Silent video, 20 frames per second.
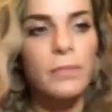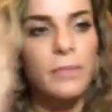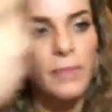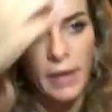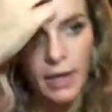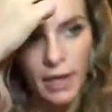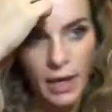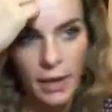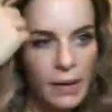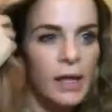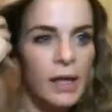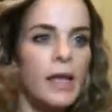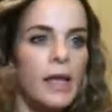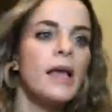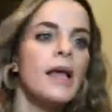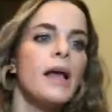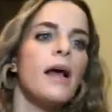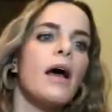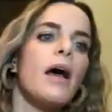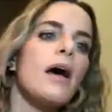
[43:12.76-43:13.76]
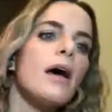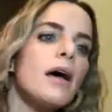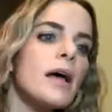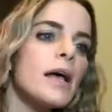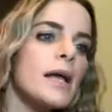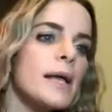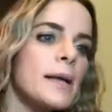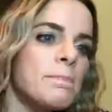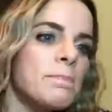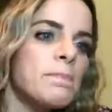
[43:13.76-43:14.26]
Okay.
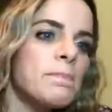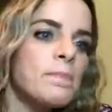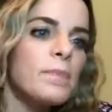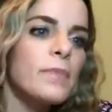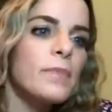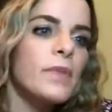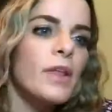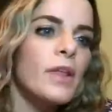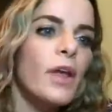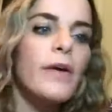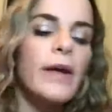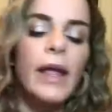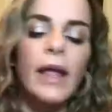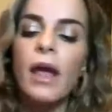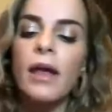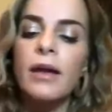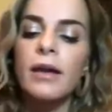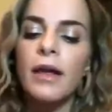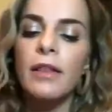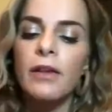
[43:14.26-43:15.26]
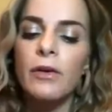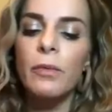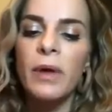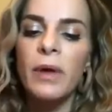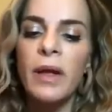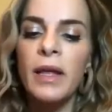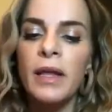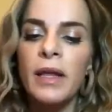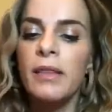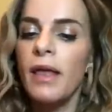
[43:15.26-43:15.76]
All right, another
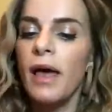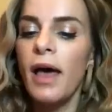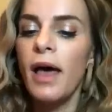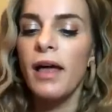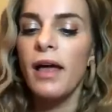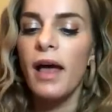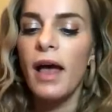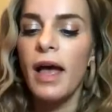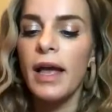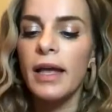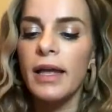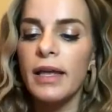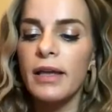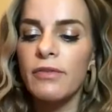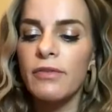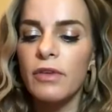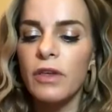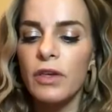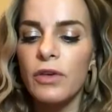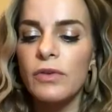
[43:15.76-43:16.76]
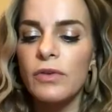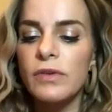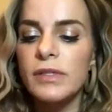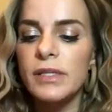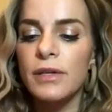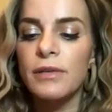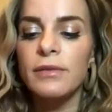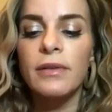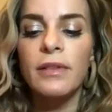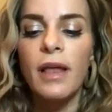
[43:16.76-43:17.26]
one that I have used
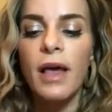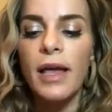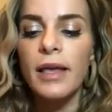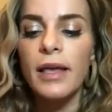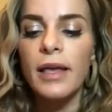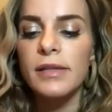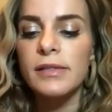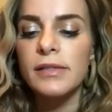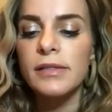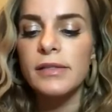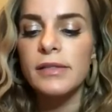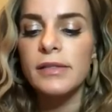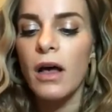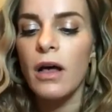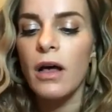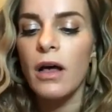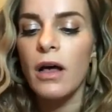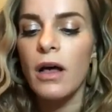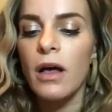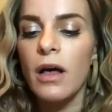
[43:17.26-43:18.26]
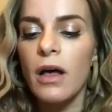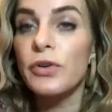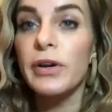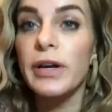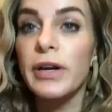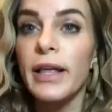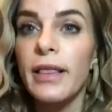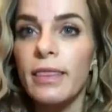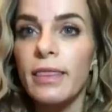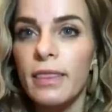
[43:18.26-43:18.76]
and like is called
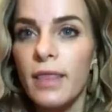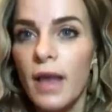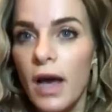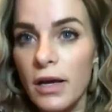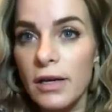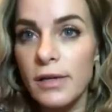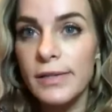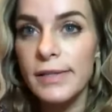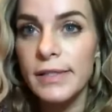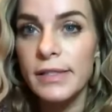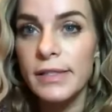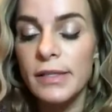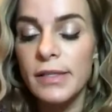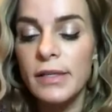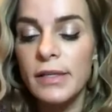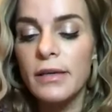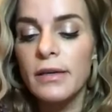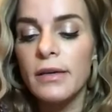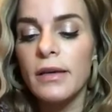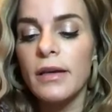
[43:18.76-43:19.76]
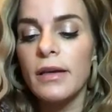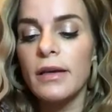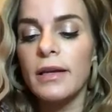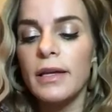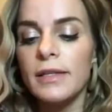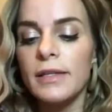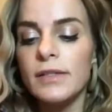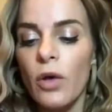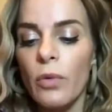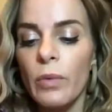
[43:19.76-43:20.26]
Story Luxe.
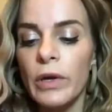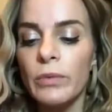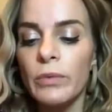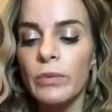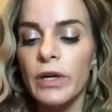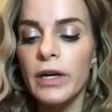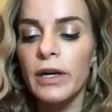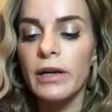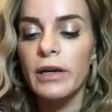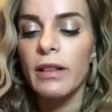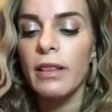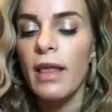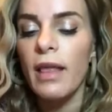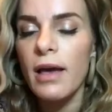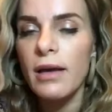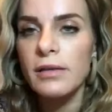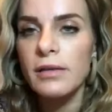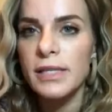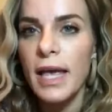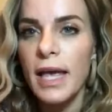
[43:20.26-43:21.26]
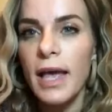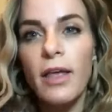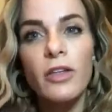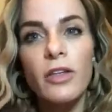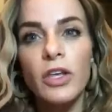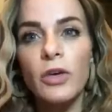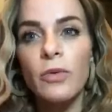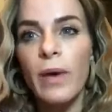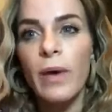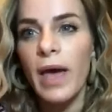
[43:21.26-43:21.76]
It's all one word, Luxe,
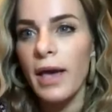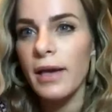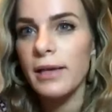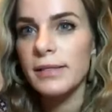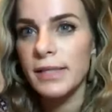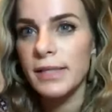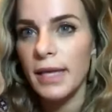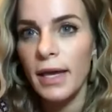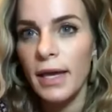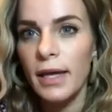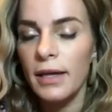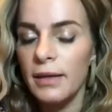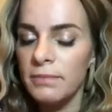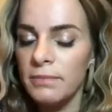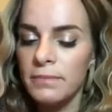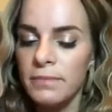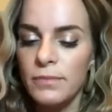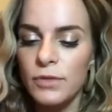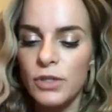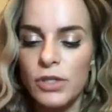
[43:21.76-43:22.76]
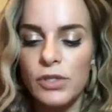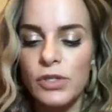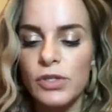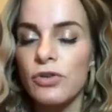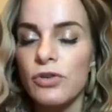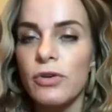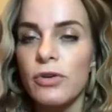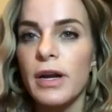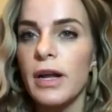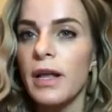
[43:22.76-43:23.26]
L-U-X-E, just
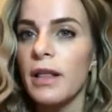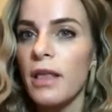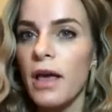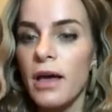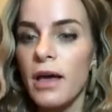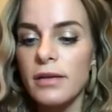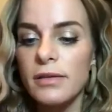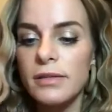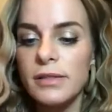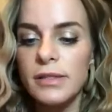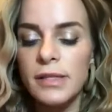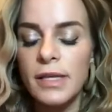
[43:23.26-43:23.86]
Story Luxe.